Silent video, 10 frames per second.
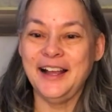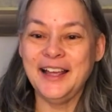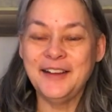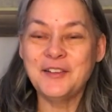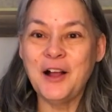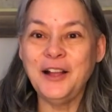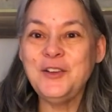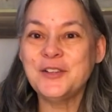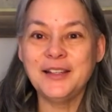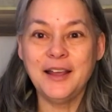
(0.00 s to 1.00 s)
and it's not
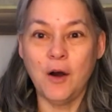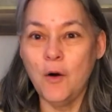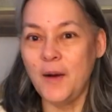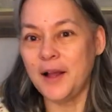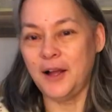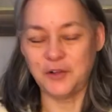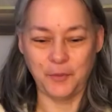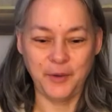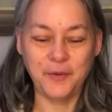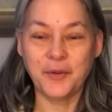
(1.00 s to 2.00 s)
usually, oh, I got to
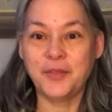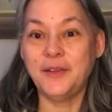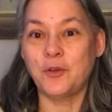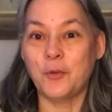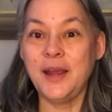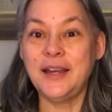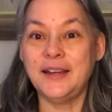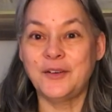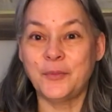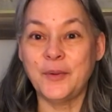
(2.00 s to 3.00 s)
work with this great
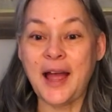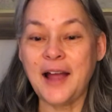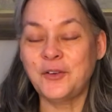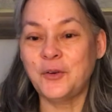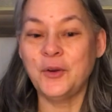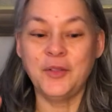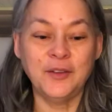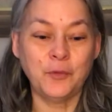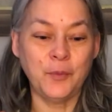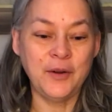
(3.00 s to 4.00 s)
actor or
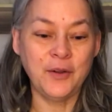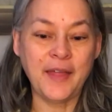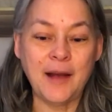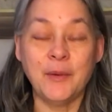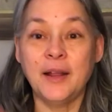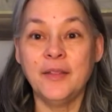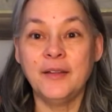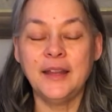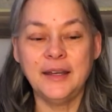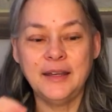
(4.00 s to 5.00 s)
this one or that one,
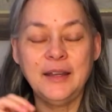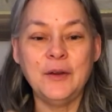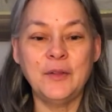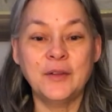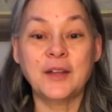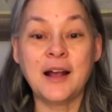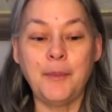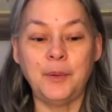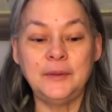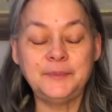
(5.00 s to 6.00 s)
other than, you know, there's a
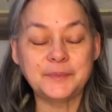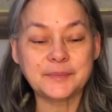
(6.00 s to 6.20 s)
couple.